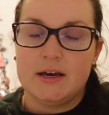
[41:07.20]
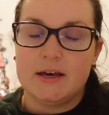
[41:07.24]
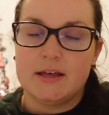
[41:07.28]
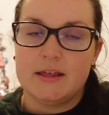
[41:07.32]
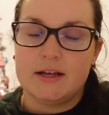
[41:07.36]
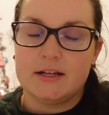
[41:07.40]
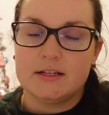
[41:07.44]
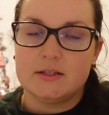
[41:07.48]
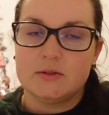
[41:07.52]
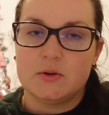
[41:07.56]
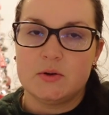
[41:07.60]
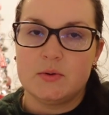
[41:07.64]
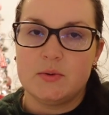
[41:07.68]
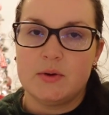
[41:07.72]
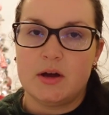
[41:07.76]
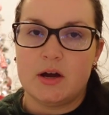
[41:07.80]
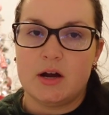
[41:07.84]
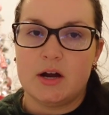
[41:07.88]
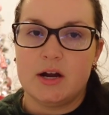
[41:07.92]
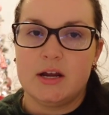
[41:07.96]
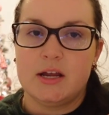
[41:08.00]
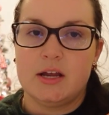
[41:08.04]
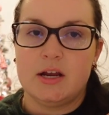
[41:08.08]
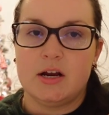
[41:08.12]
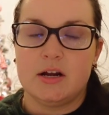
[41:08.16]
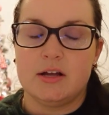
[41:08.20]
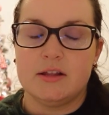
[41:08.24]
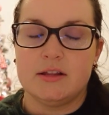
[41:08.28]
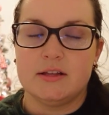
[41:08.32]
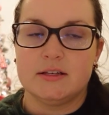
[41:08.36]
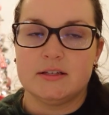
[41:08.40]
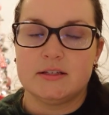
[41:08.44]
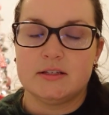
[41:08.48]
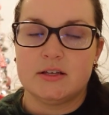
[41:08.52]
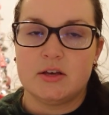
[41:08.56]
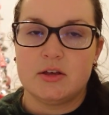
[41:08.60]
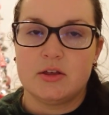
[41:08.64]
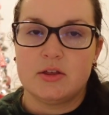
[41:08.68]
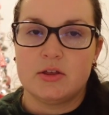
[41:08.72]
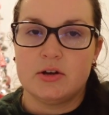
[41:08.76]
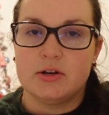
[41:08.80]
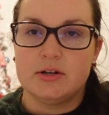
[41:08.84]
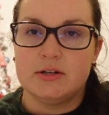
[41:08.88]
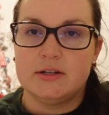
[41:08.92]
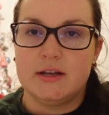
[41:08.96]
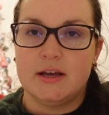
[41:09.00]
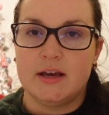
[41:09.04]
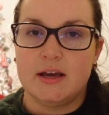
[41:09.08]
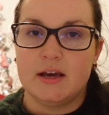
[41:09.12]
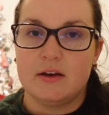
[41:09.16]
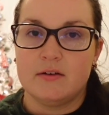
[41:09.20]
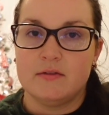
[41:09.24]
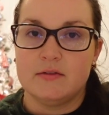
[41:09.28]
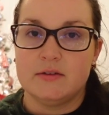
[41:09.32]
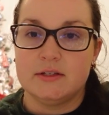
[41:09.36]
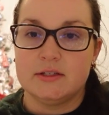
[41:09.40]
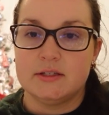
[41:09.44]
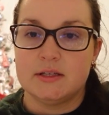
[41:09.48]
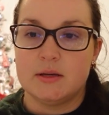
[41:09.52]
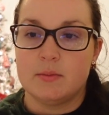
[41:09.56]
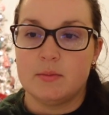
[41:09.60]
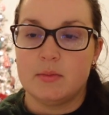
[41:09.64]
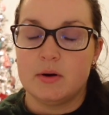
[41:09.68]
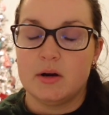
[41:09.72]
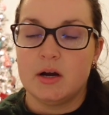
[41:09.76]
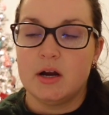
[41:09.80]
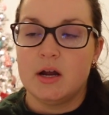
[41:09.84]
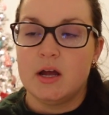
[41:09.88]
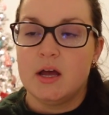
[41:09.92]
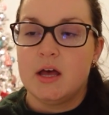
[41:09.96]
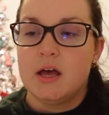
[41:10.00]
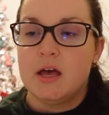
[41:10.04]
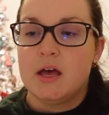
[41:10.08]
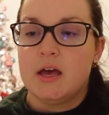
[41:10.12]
that's where we are here on this third day of December.